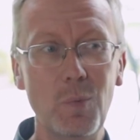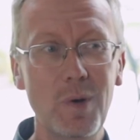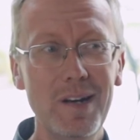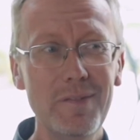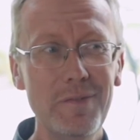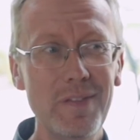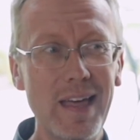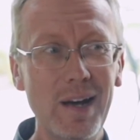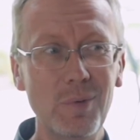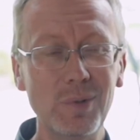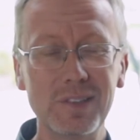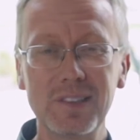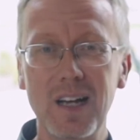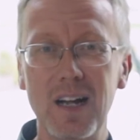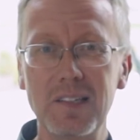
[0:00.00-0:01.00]
what if that
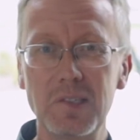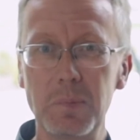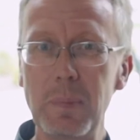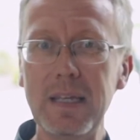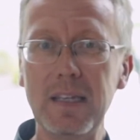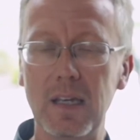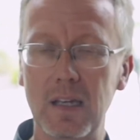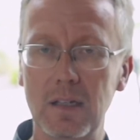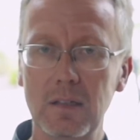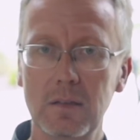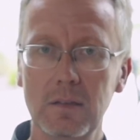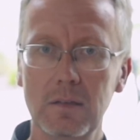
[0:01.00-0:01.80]
was God speaking?